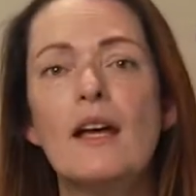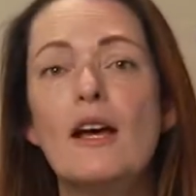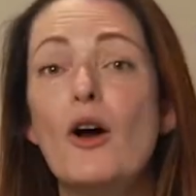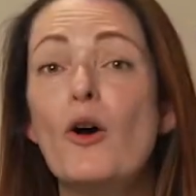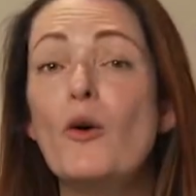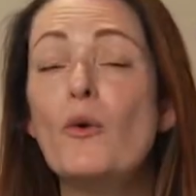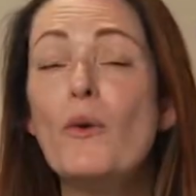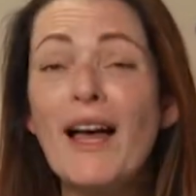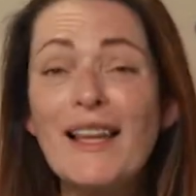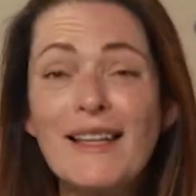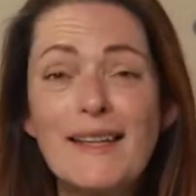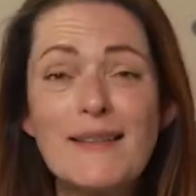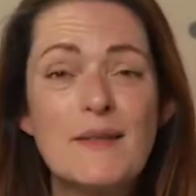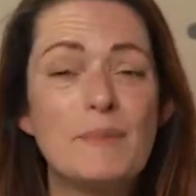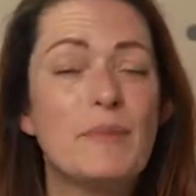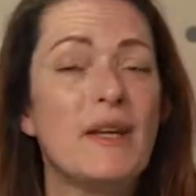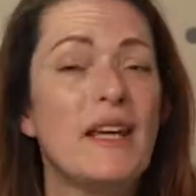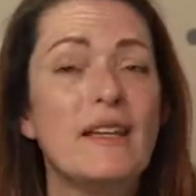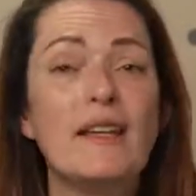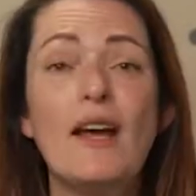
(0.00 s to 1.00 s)
While it's
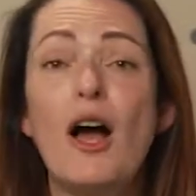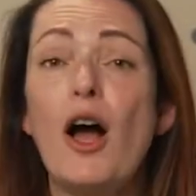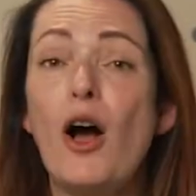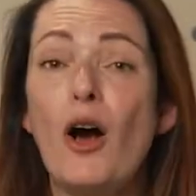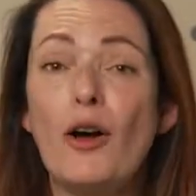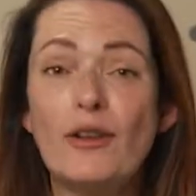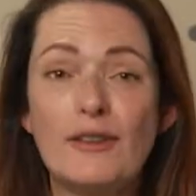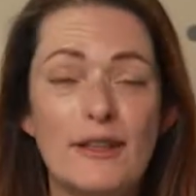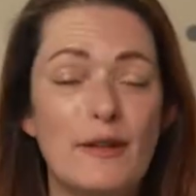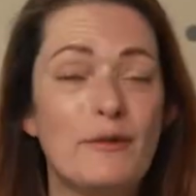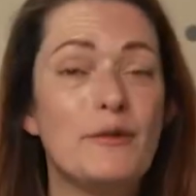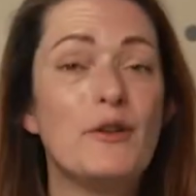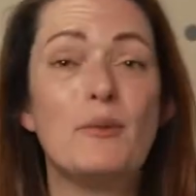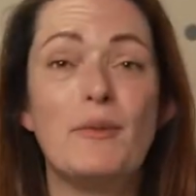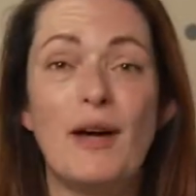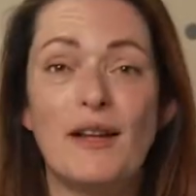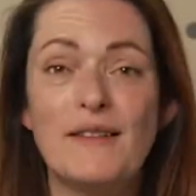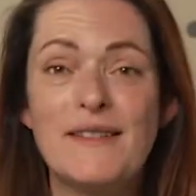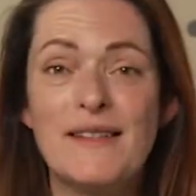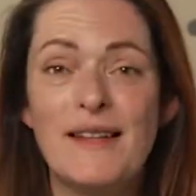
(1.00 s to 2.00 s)
been only a few
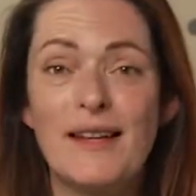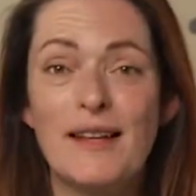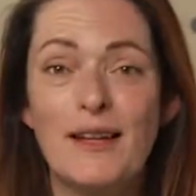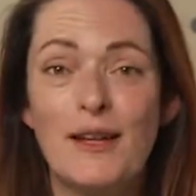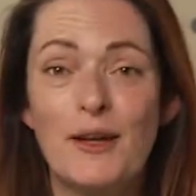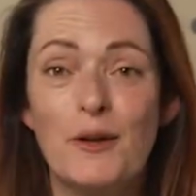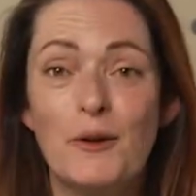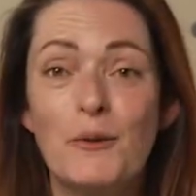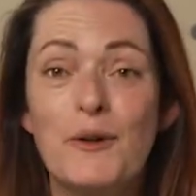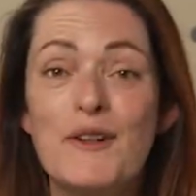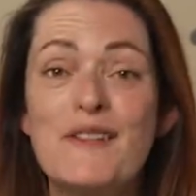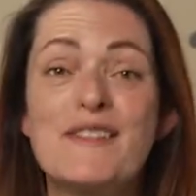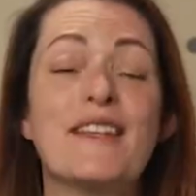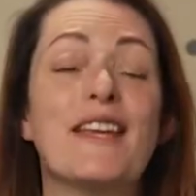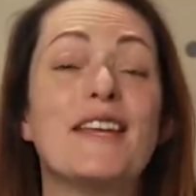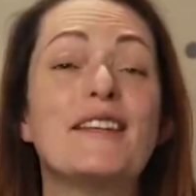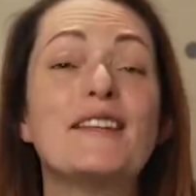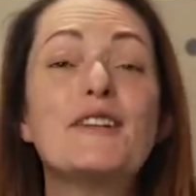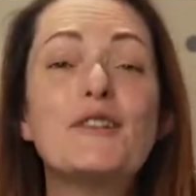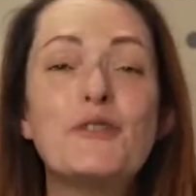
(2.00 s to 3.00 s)
months, we're
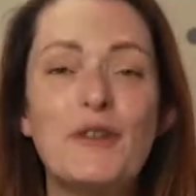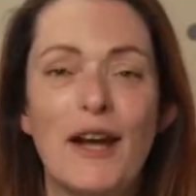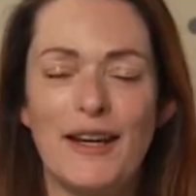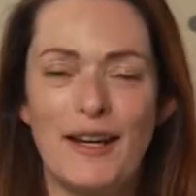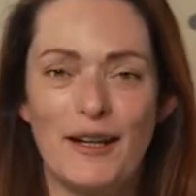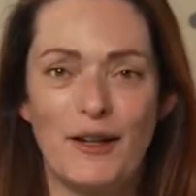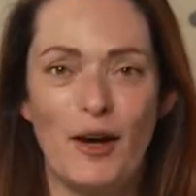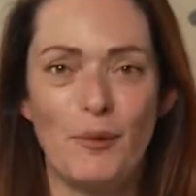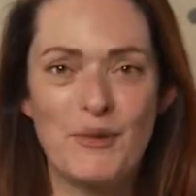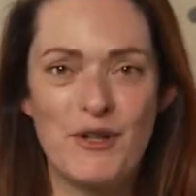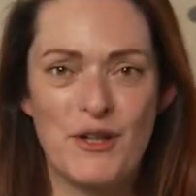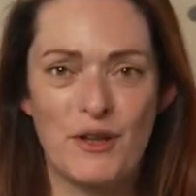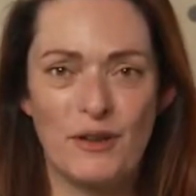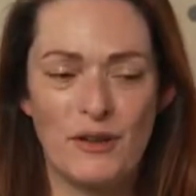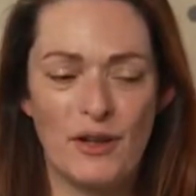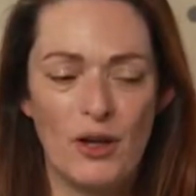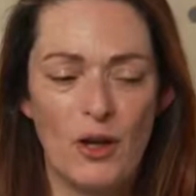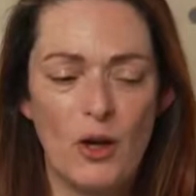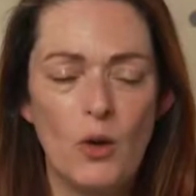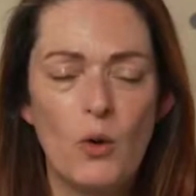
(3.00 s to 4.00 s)
seeing great adoption,
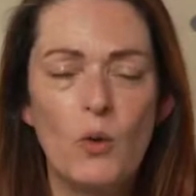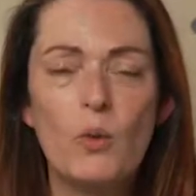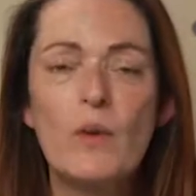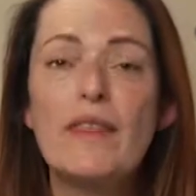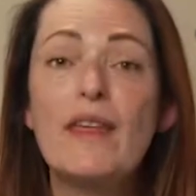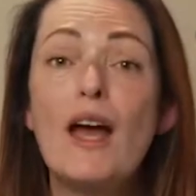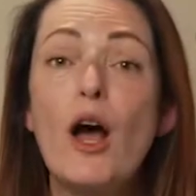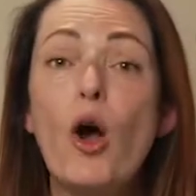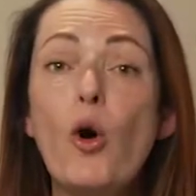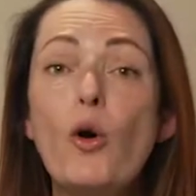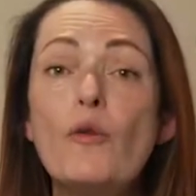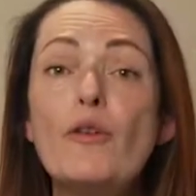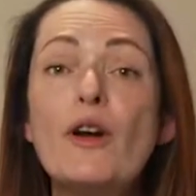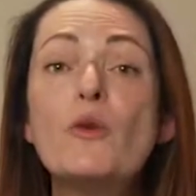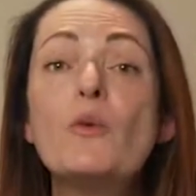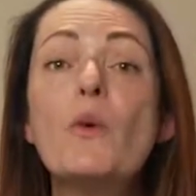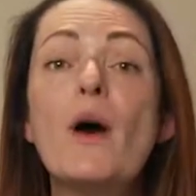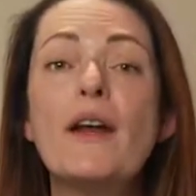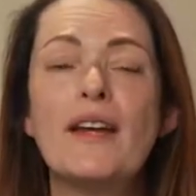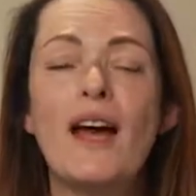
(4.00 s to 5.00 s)
with over
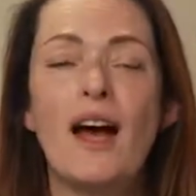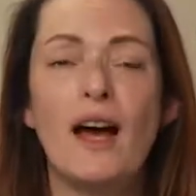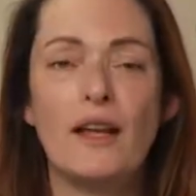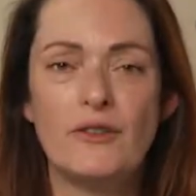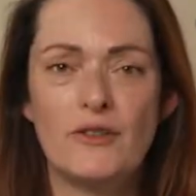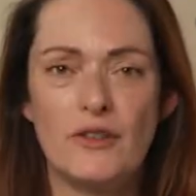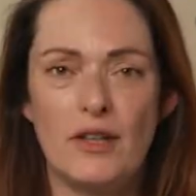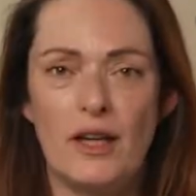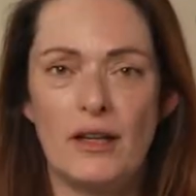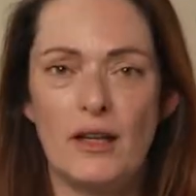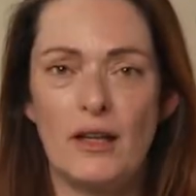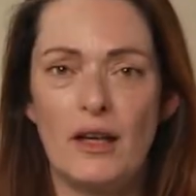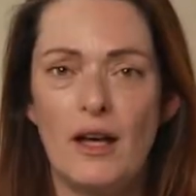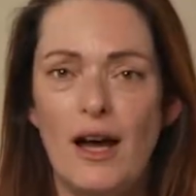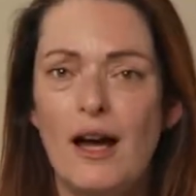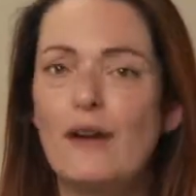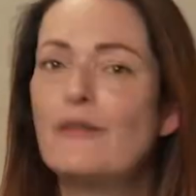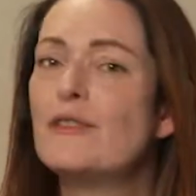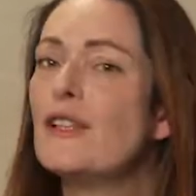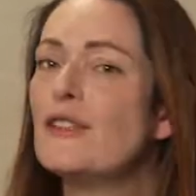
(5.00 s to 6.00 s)
100
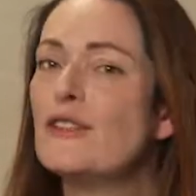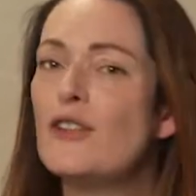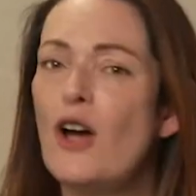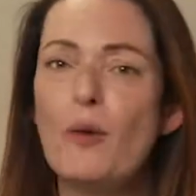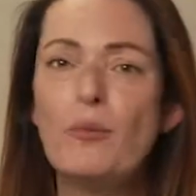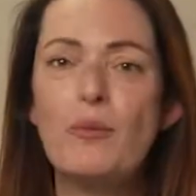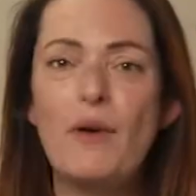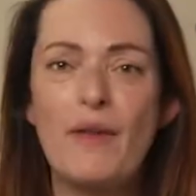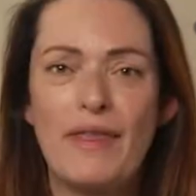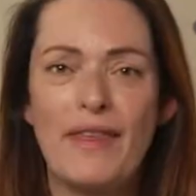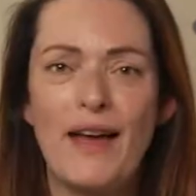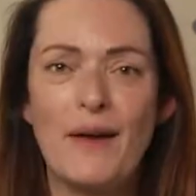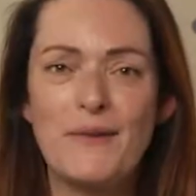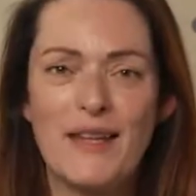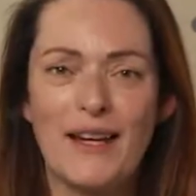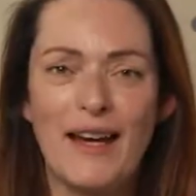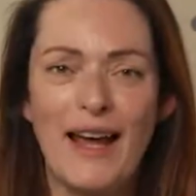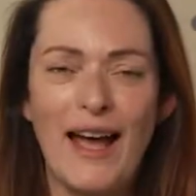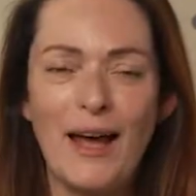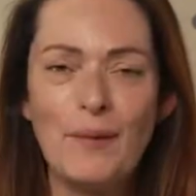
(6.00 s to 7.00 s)
of the top
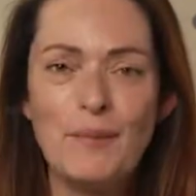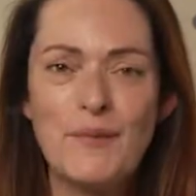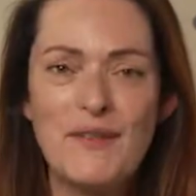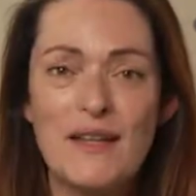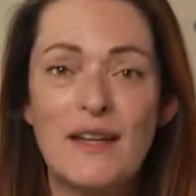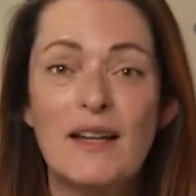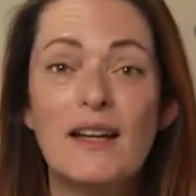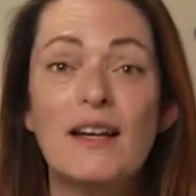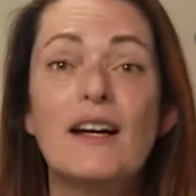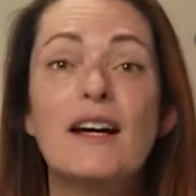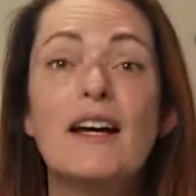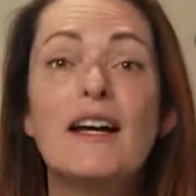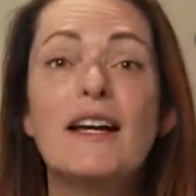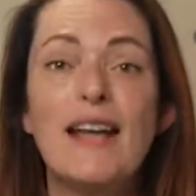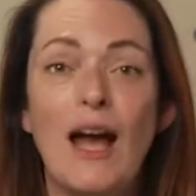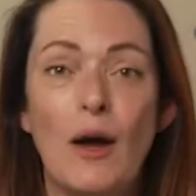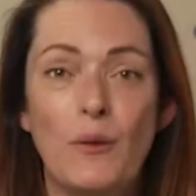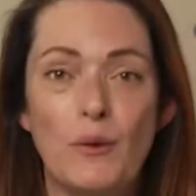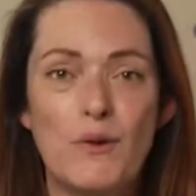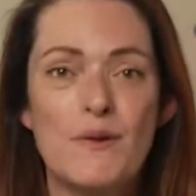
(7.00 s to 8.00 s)
1,000 apps
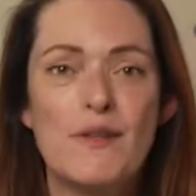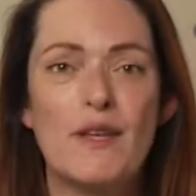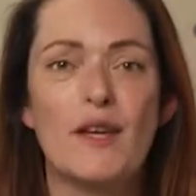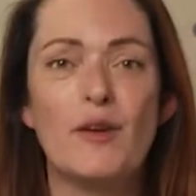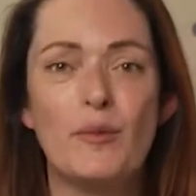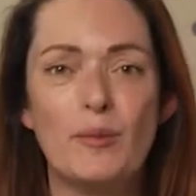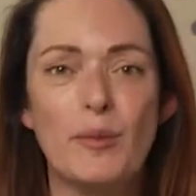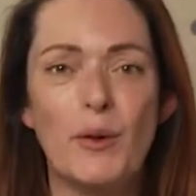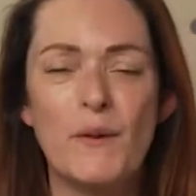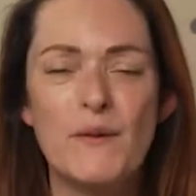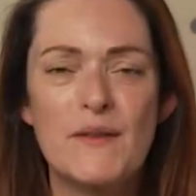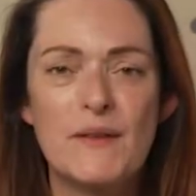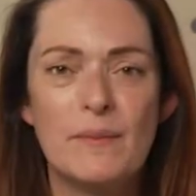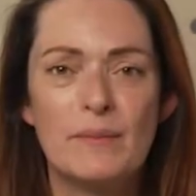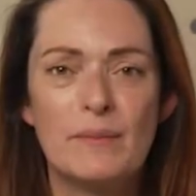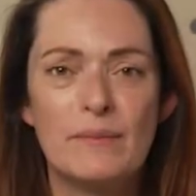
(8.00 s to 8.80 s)
now using Compose.